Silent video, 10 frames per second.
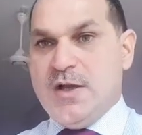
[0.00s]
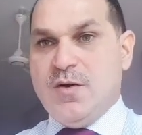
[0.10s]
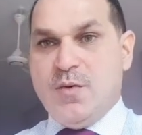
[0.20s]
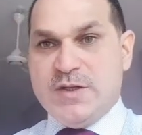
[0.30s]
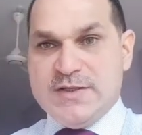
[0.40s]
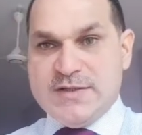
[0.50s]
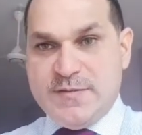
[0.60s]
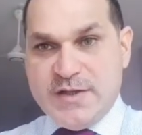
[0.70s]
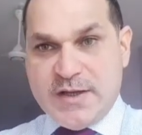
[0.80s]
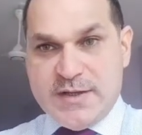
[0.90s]
What is the
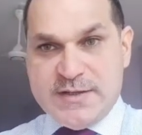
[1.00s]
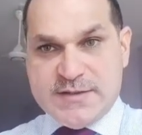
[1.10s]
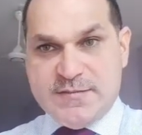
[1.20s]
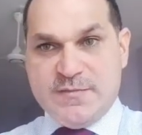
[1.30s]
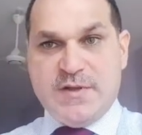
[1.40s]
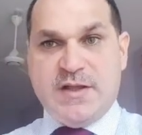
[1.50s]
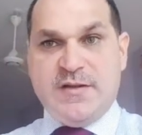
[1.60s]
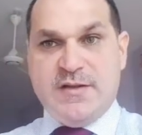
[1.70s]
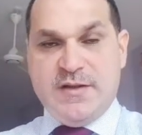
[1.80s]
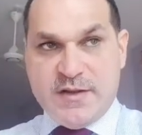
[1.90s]
mechanism
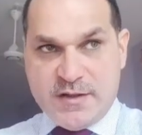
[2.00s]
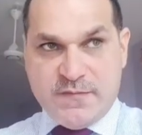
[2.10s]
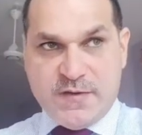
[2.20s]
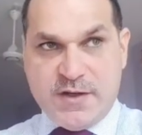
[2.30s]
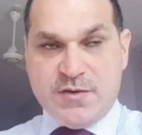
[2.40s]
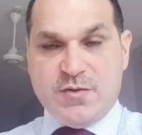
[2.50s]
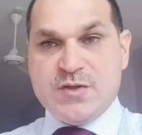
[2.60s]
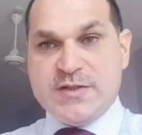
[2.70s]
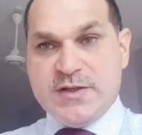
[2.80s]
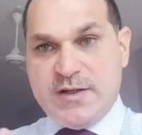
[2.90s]
that the
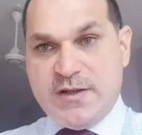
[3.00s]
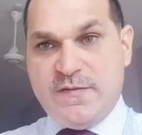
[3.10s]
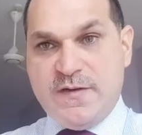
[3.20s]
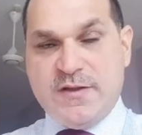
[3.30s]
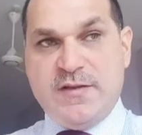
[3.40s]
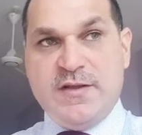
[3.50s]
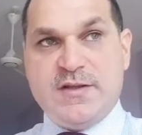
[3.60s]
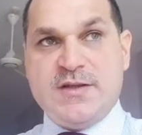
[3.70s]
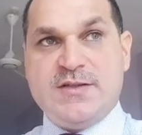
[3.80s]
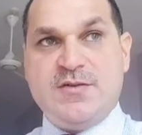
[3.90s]
varicocele affect the
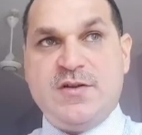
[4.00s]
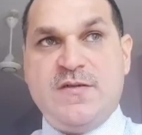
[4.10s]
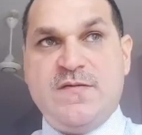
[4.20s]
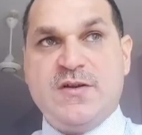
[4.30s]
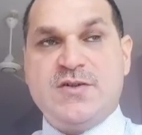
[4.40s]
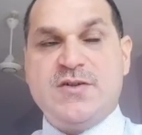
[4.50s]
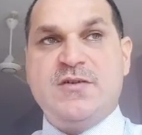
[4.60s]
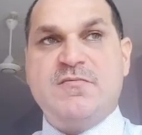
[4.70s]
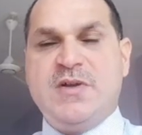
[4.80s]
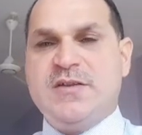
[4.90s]
testicular
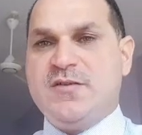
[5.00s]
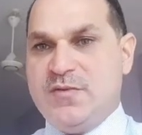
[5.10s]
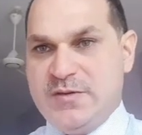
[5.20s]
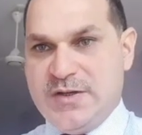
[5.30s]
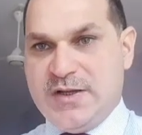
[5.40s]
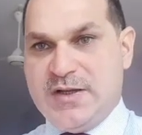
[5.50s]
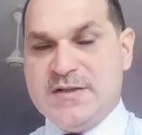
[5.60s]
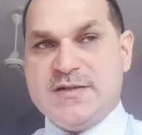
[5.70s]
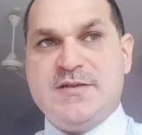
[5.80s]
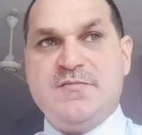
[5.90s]
function? Multiple
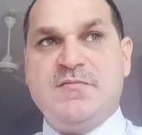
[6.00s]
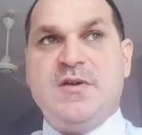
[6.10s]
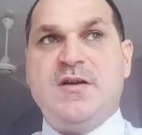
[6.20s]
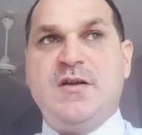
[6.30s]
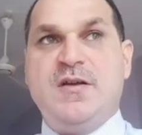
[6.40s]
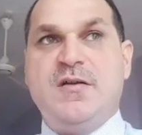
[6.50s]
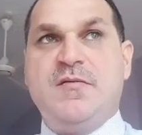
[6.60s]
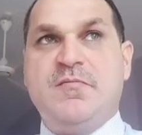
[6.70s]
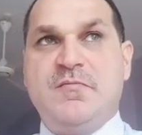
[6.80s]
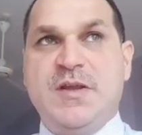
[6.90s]
mechanism,
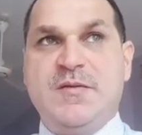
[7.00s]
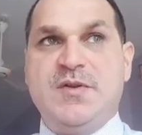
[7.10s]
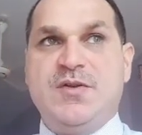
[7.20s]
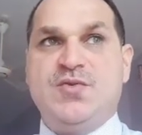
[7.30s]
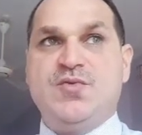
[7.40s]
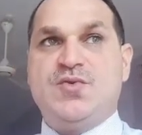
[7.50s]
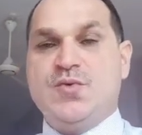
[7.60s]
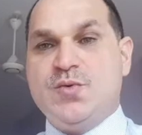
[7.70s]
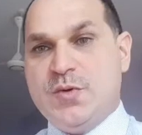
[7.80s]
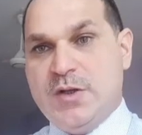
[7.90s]
maybe due
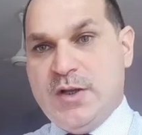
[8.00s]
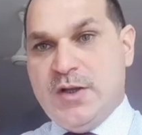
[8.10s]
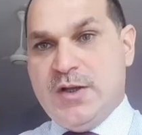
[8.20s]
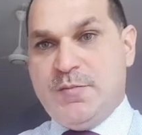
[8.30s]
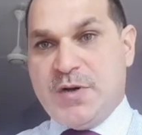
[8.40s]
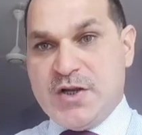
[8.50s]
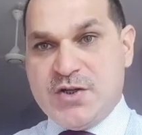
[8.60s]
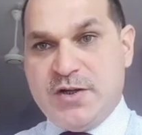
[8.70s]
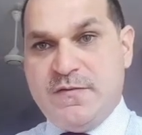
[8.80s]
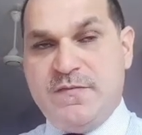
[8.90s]
to
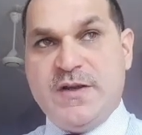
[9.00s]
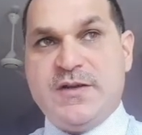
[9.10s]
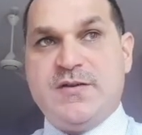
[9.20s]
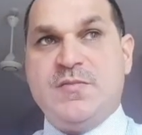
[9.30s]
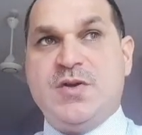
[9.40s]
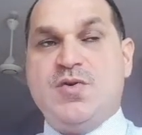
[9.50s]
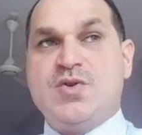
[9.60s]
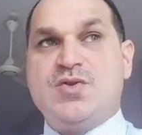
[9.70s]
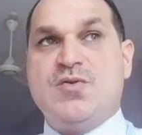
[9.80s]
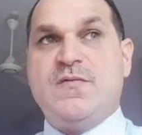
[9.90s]
pressure effect
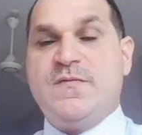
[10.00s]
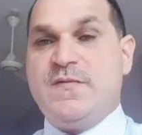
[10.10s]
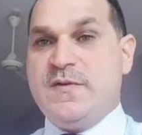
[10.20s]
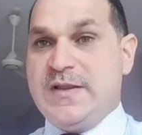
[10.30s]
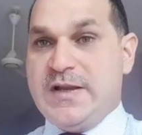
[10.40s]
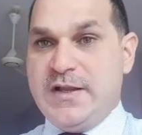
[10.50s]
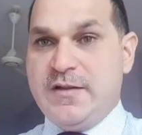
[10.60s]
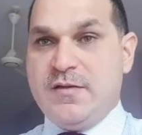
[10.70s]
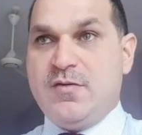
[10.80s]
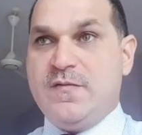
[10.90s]
because of the
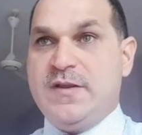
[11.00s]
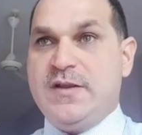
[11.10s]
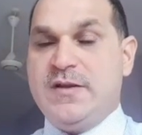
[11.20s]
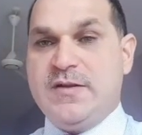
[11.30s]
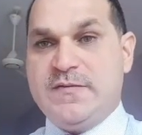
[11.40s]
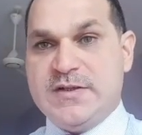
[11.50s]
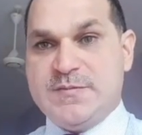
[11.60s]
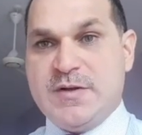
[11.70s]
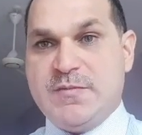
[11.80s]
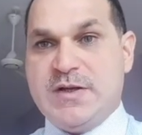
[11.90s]
length of the left
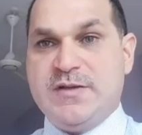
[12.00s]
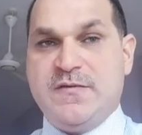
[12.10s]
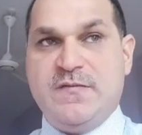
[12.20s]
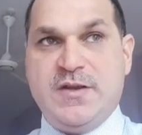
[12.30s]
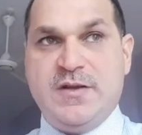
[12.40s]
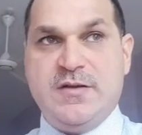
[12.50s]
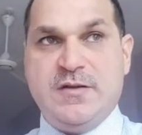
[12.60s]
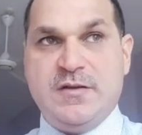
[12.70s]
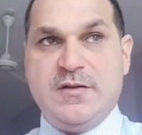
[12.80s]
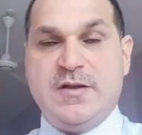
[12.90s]
spermatic vein,
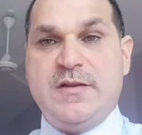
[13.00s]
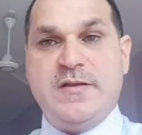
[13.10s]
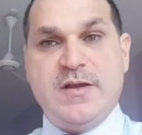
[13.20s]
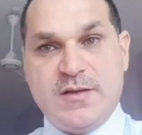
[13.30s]
and the